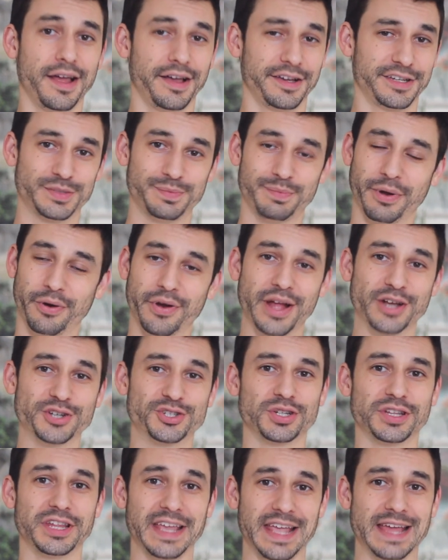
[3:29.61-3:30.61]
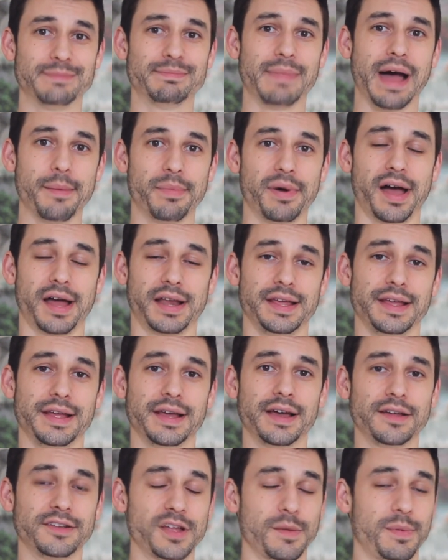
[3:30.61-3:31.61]
experientially in my body
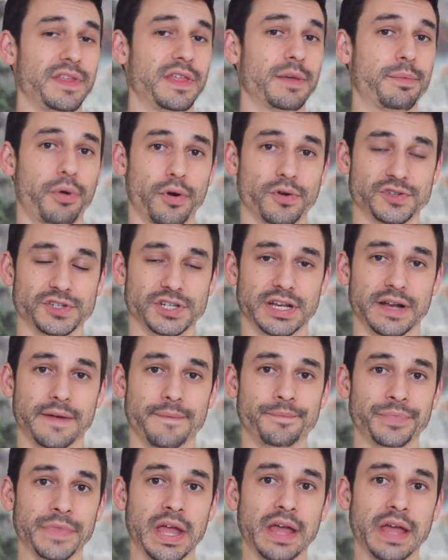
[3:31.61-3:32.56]
to be the person